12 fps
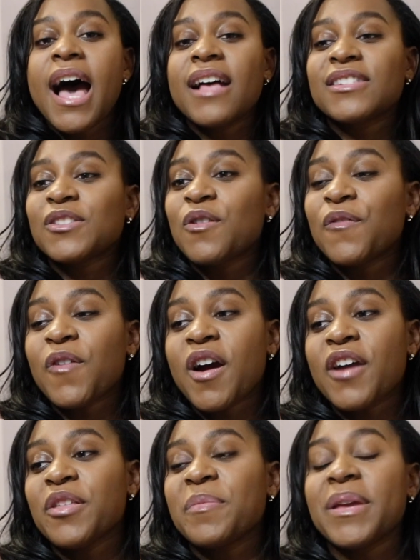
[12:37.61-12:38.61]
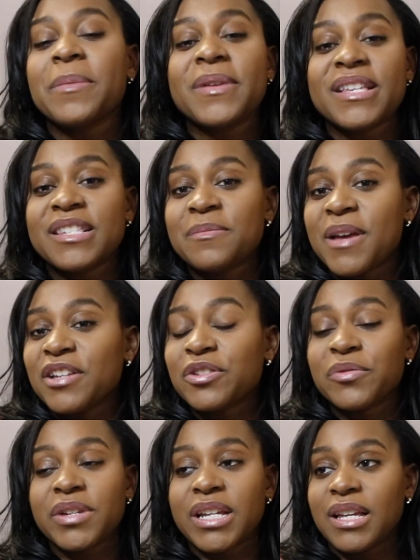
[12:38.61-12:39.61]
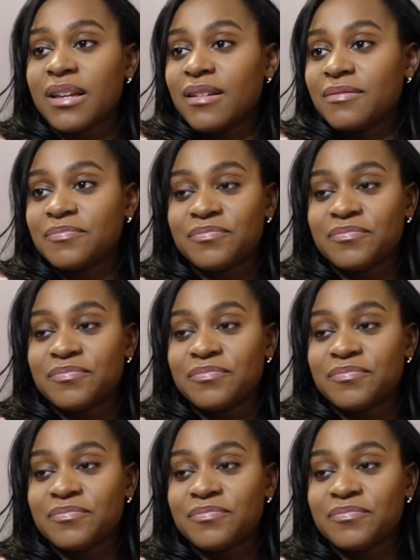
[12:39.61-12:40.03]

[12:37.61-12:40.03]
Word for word: So far the baby is measuring